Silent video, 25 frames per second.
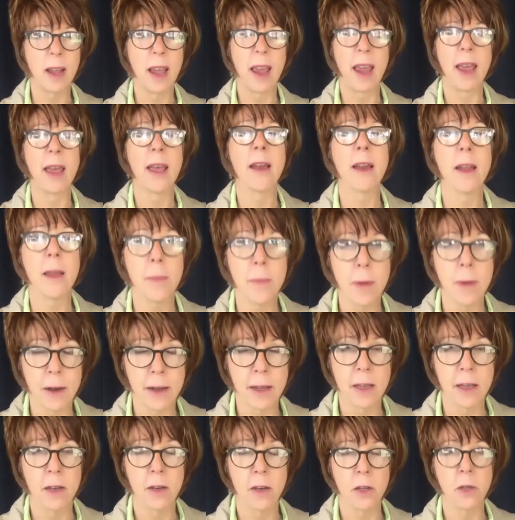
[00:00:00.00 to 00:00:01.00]

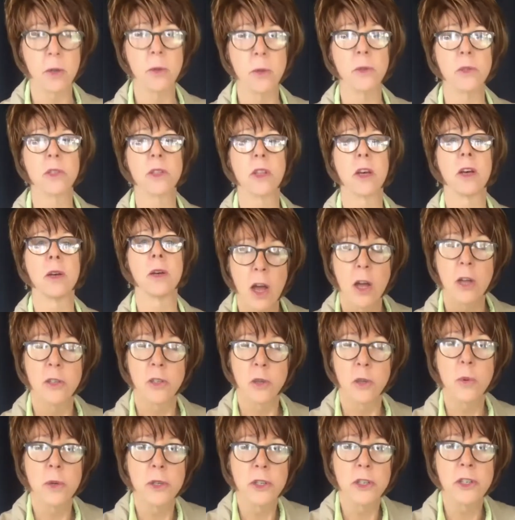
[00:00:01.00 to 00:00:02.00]
Anybody can use those.
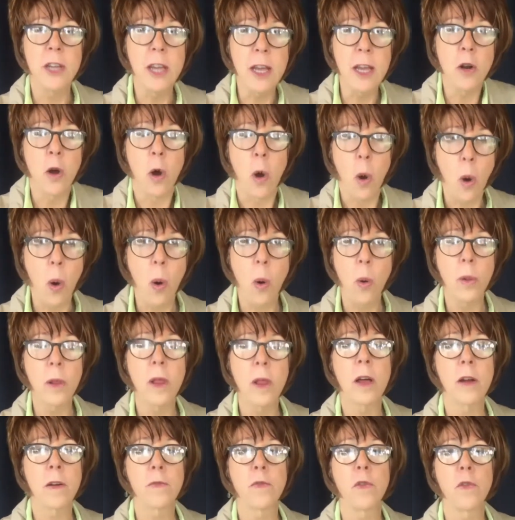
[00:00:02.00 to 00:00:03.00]
So we're seeing a whole
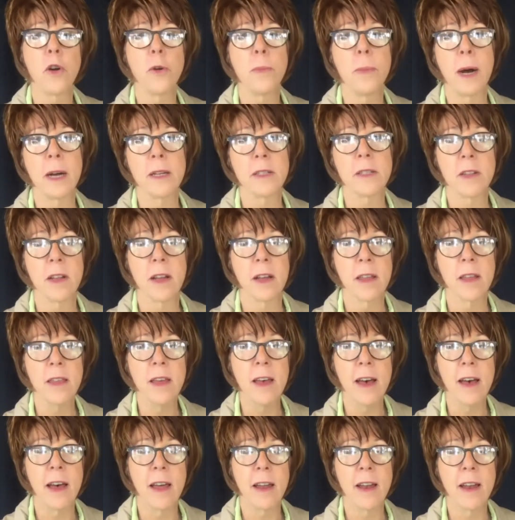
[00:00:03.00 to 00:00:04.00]
lot of robots like
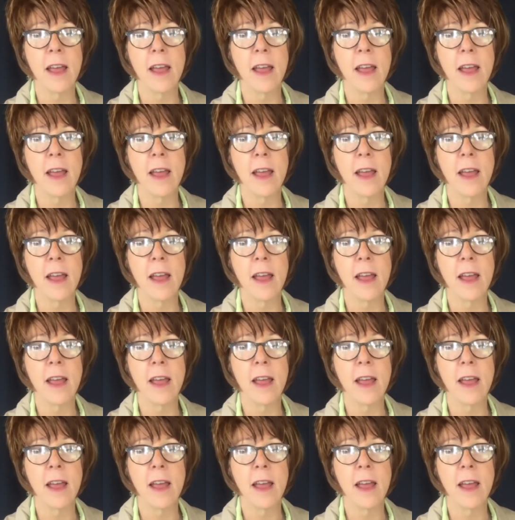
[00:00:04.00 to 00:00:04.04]
that.